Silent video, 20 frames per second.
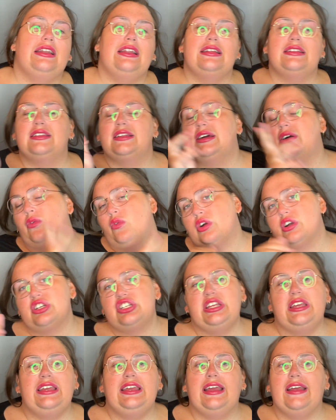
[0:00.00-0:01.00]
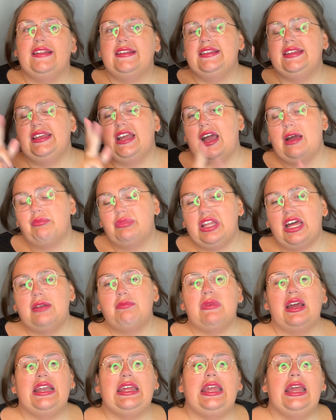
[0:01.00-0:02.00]
and the Orgy and the Blood
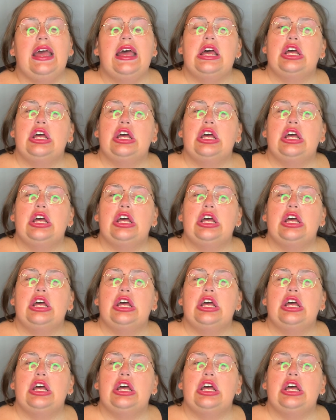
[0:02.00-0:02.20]
Money,